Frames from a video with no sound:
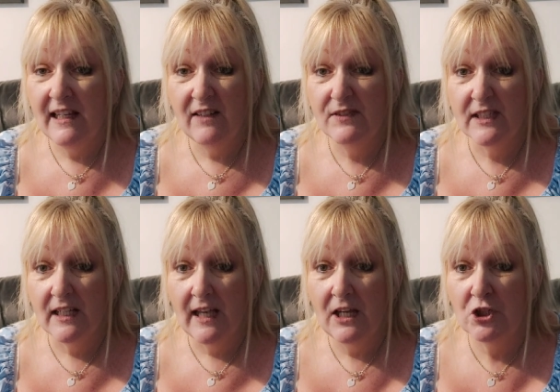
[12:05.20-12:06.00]
he loves
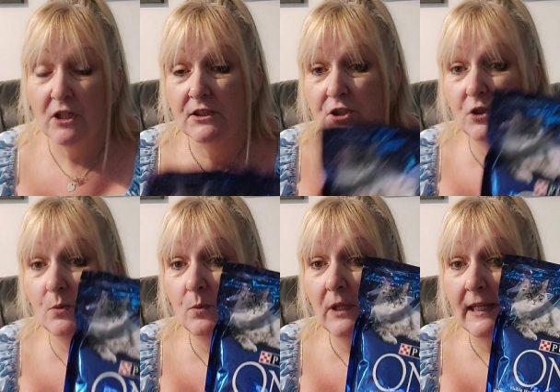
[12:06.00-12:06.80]
it. Hedgehogs
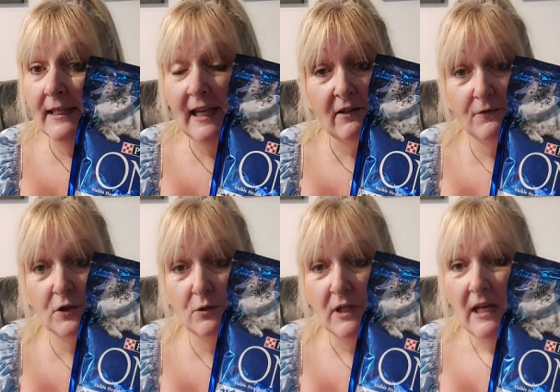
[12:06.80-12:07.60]
do like cat
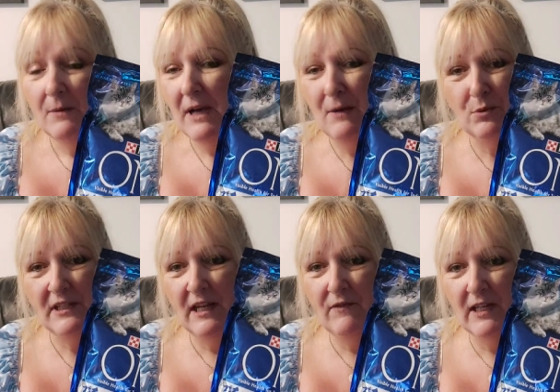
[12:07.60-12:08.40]
food. I
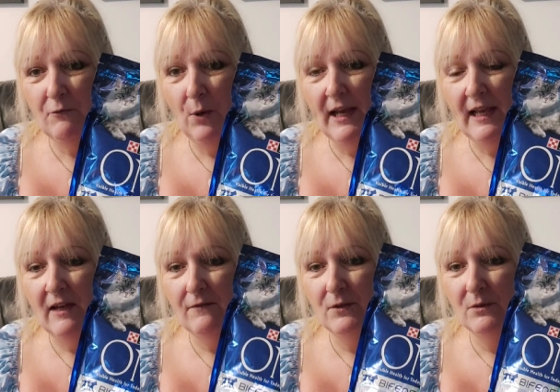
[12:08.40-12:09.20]
would never give wet
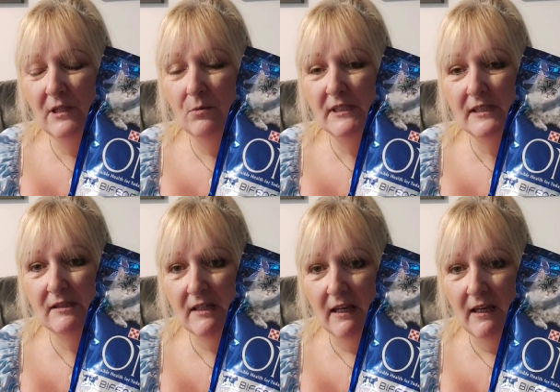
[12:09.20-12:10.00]
cat food. It would
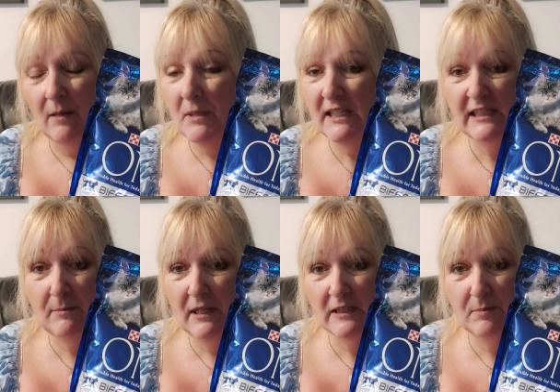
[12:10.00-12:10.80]
stink. I mean, he
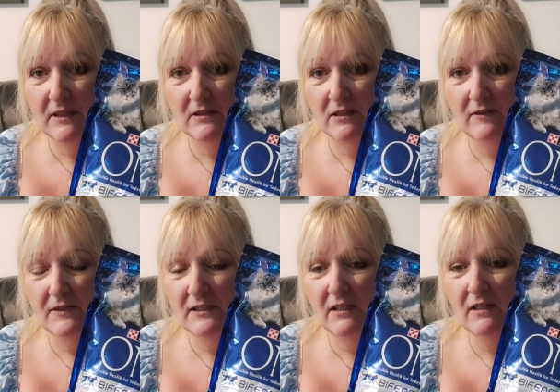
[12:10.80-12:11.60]
smells bad enough
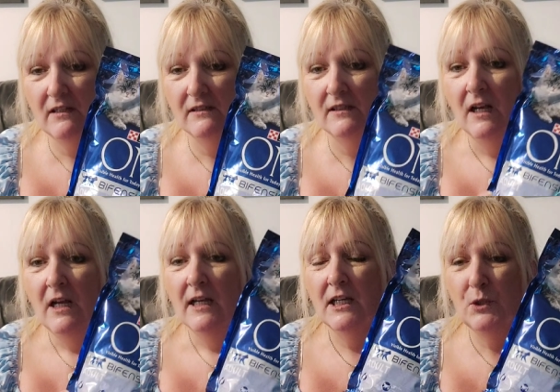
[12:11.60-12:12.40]
as it is.
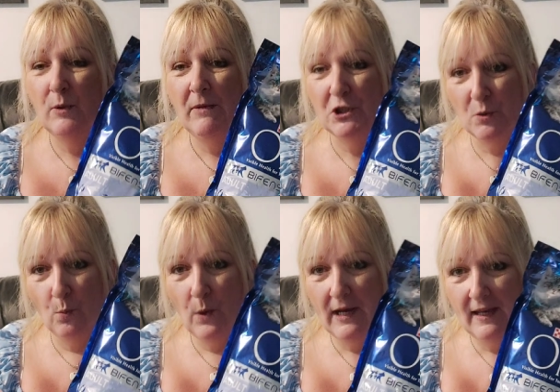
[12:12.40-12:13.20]
Can you
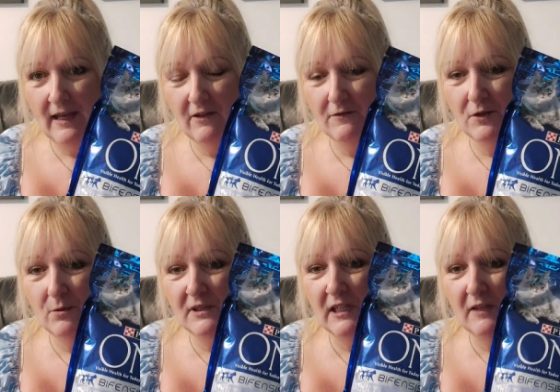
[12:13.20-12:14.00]
imagine wet cat
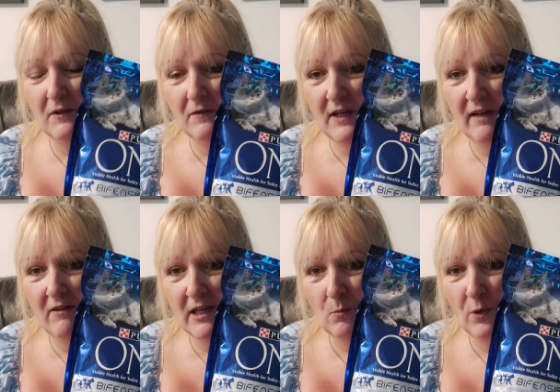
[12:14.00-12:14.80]
food in a
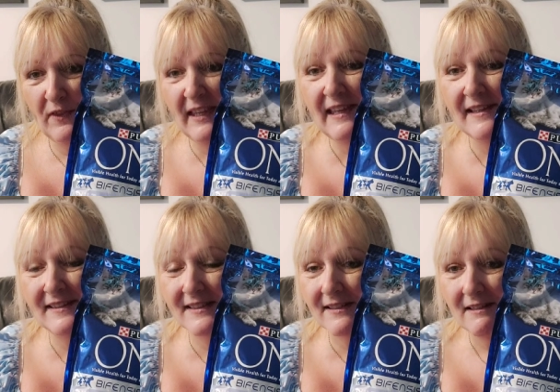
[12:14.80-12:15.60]
vivarium with heat?